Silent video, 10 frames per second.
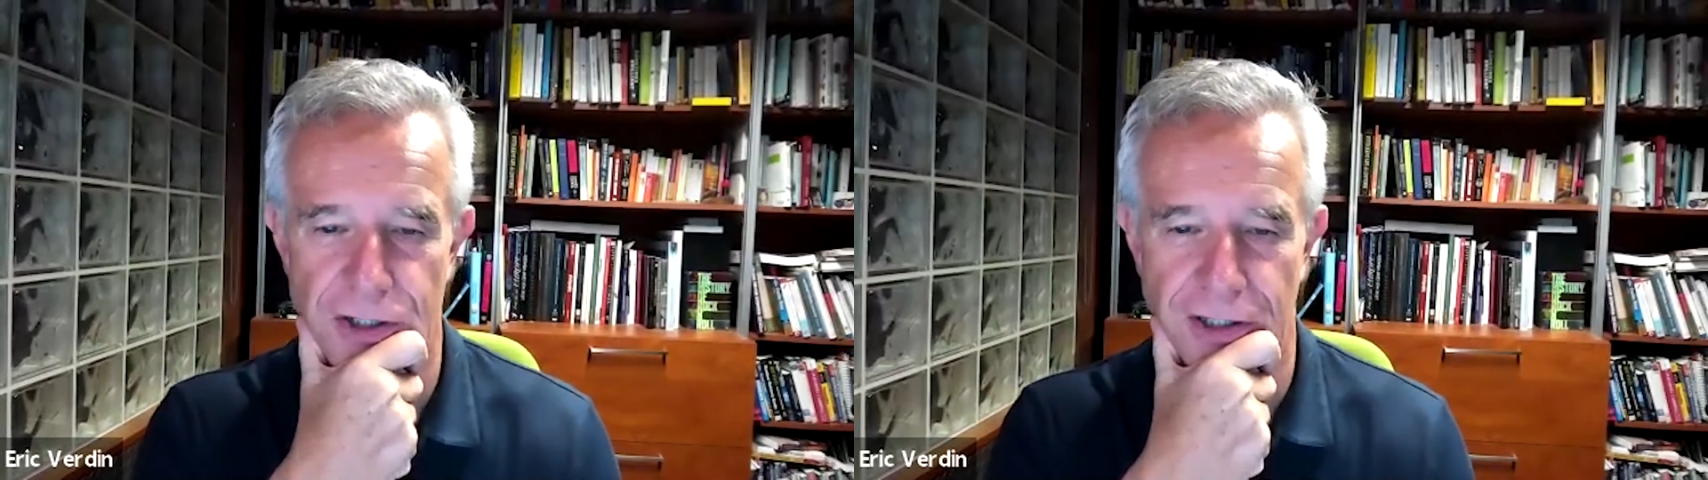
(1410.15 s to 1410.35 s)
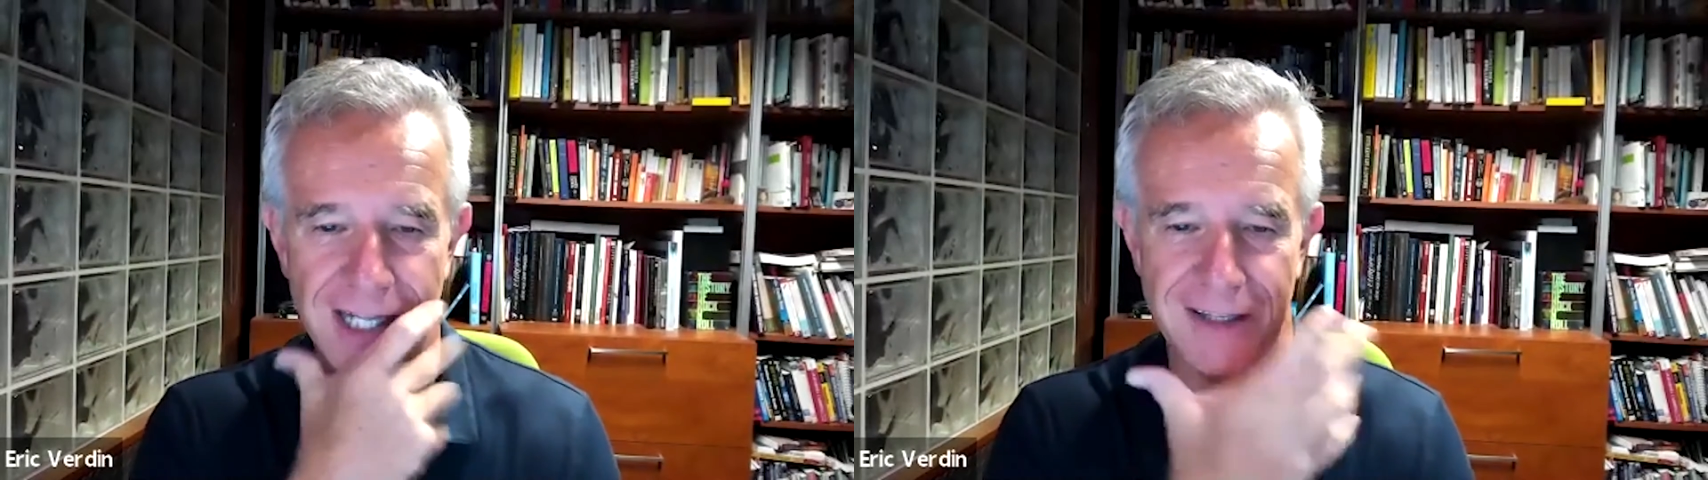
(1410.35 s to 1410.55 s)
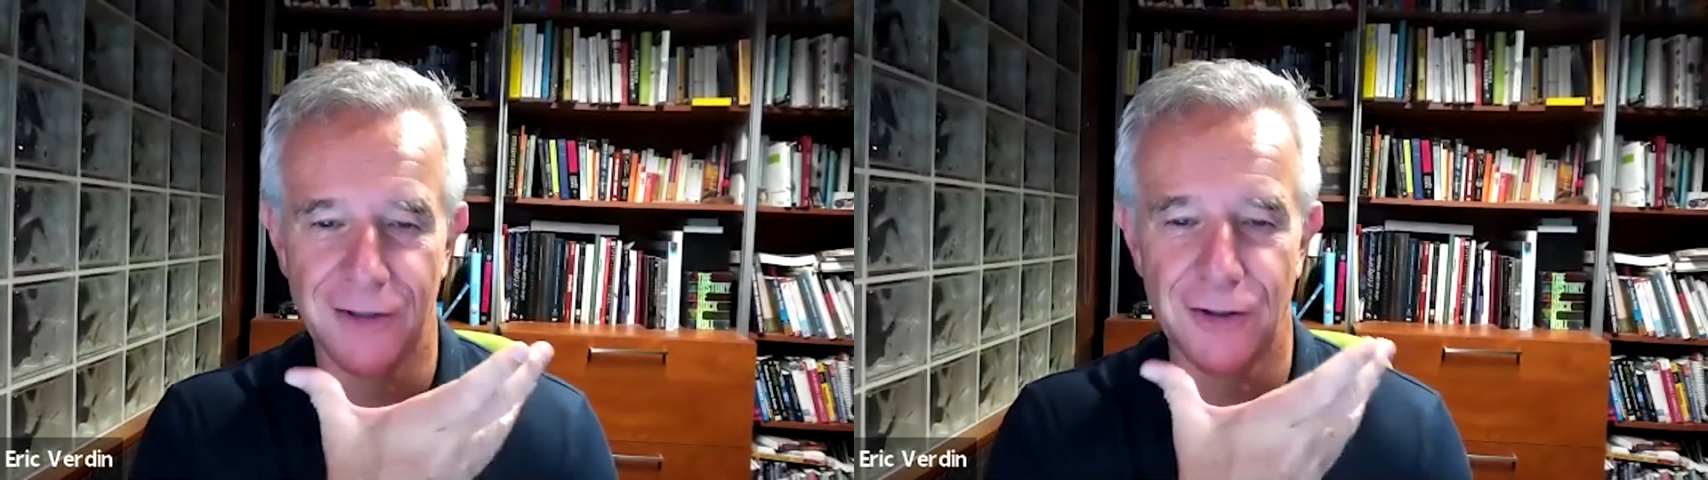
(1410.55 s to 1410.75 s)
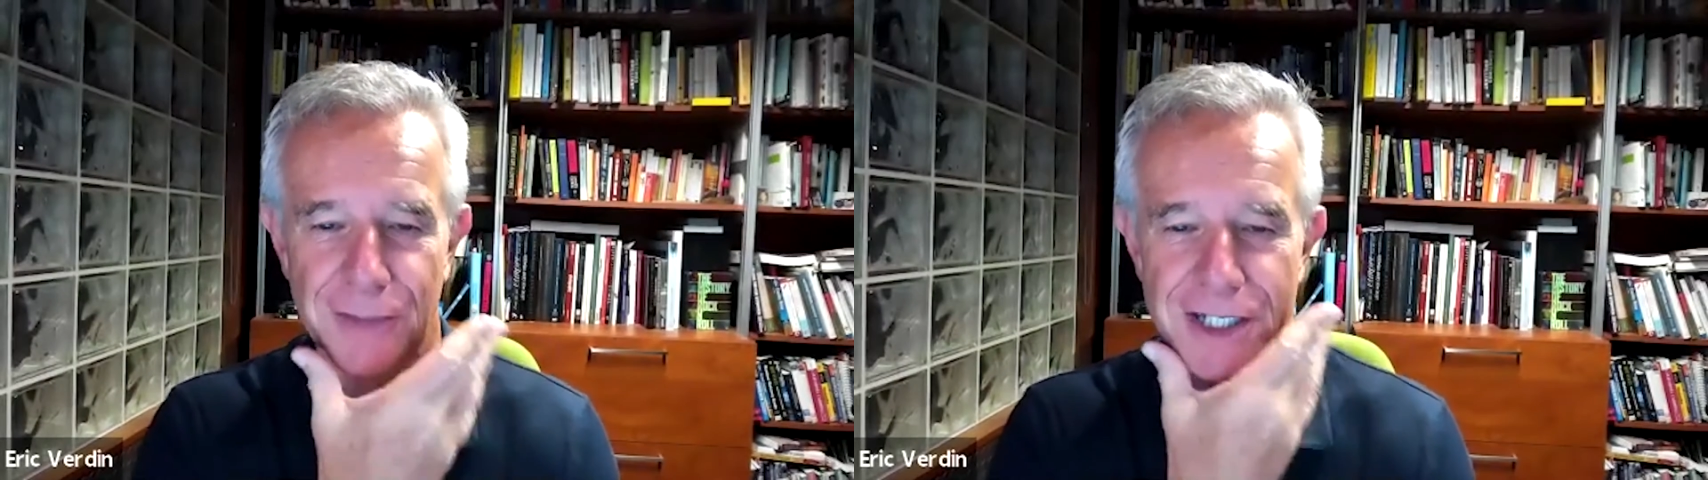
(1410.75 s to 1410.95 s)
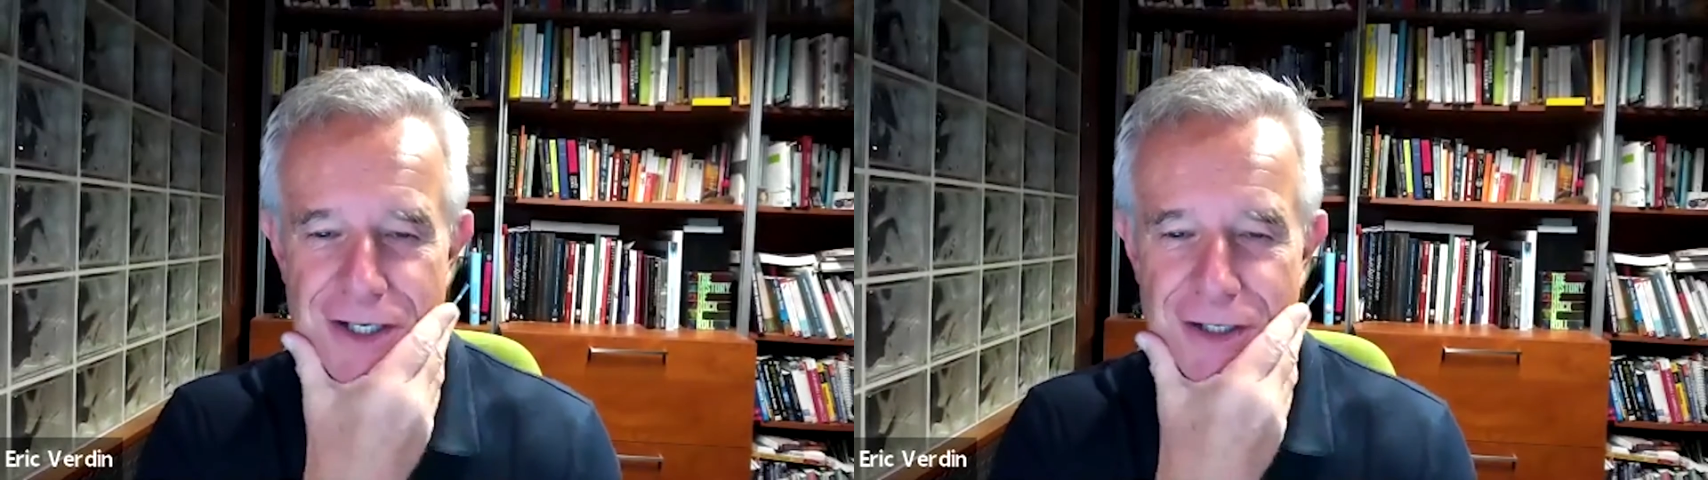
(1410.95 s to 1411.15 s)
should let that
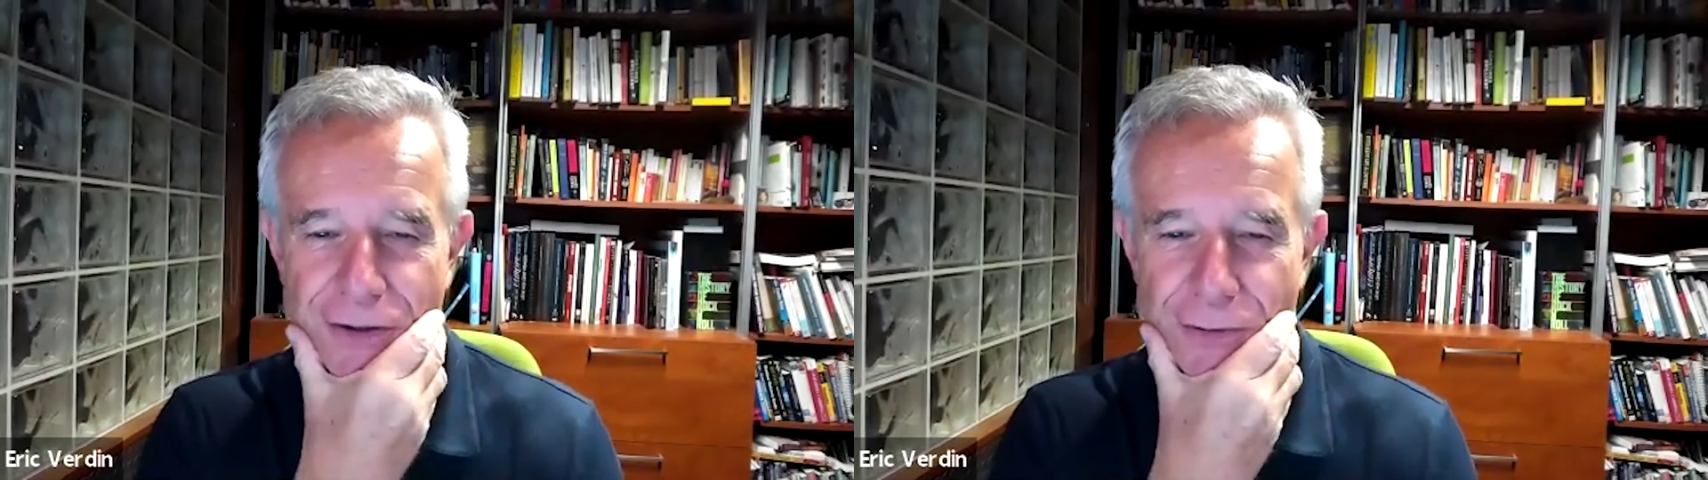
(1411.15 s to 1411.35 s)
commission